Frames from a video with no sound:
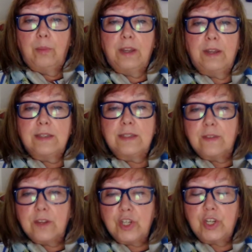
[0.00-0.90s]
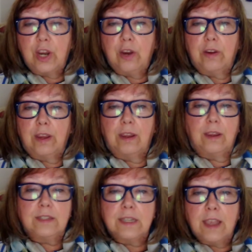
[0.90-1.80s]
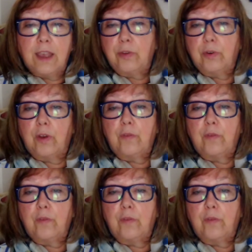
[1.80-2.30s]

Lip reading: is in the sharing together of